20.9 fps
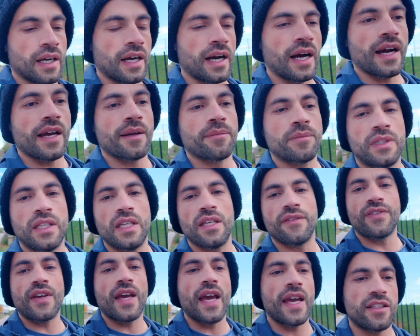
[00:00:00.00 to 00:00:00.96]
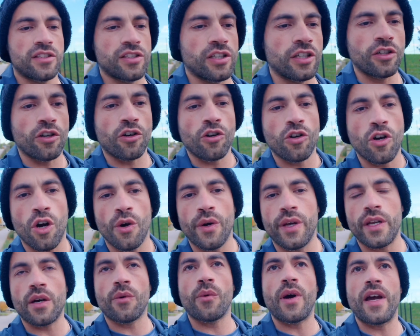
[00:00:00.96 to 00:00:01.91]
I am deviating or
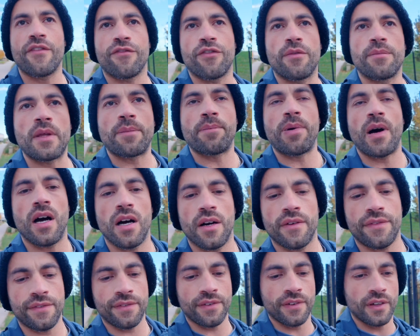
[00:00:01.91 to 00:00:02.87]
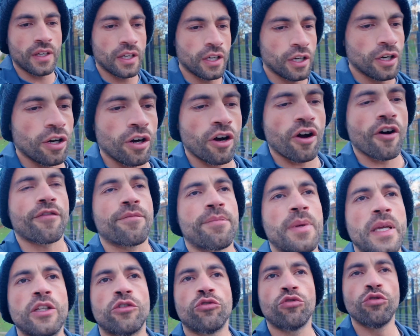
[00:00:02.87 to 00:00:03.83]
going away from the path of
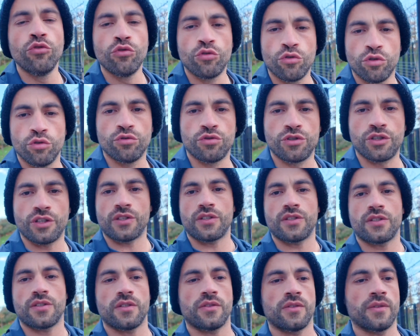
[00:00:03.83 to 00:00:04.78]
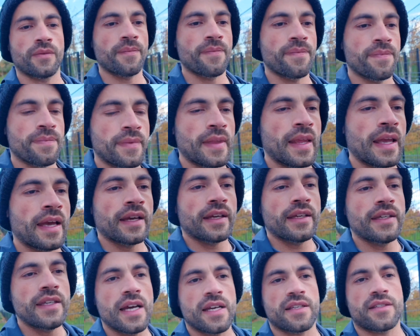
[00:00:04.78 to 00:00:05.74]
being too cautious.
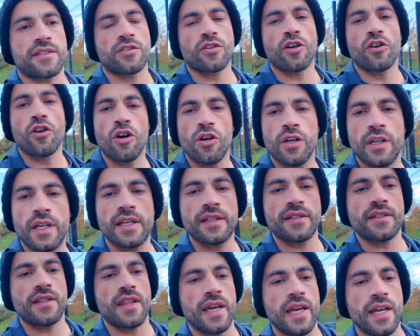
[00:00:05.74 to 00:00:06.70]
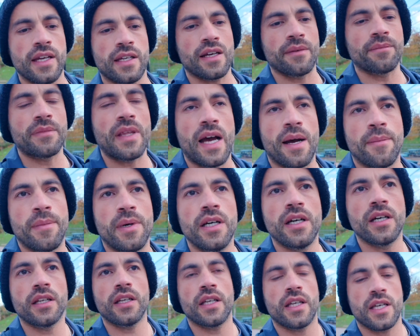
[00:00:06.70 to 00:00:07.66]
Yes, so long as the income that I'm
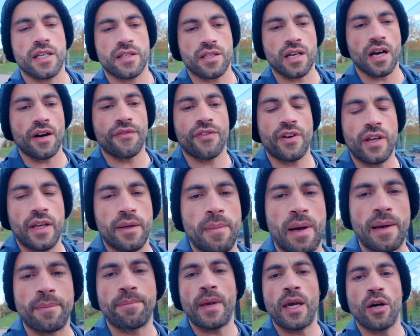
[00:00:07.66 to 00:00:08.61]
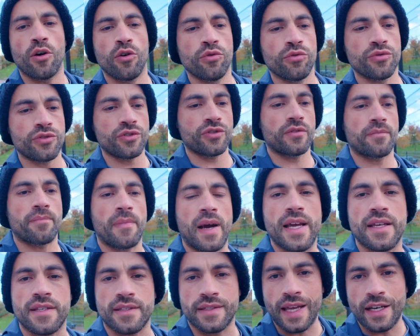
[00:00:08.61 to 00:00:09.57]
earning is covering my bills,
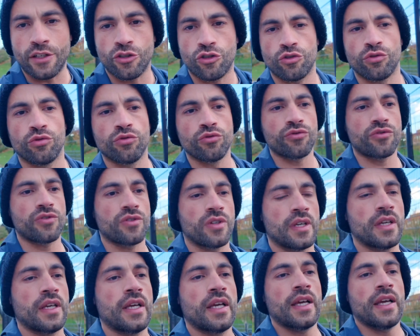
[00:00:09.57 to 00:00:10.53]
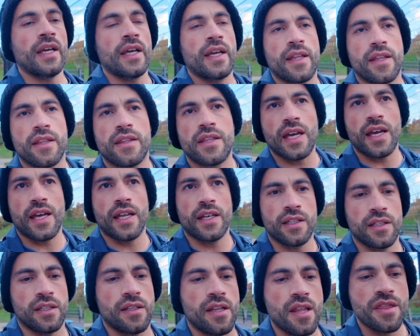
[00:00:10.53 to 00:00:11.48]
my essentials,
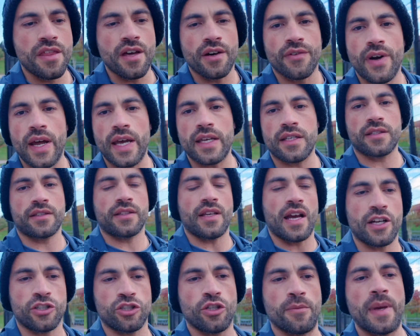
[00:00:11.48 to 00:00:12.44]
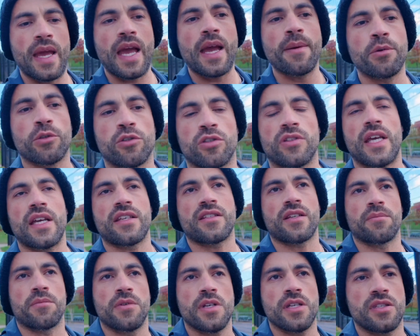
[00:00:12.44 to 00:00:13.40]
then the rest I should be able to take
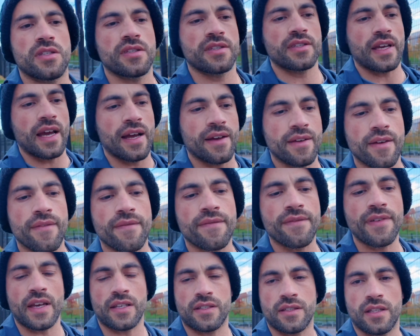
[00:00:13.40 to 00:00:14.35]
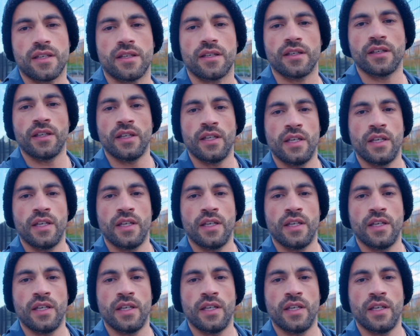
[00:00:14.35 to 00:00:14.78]
some risks and invest it.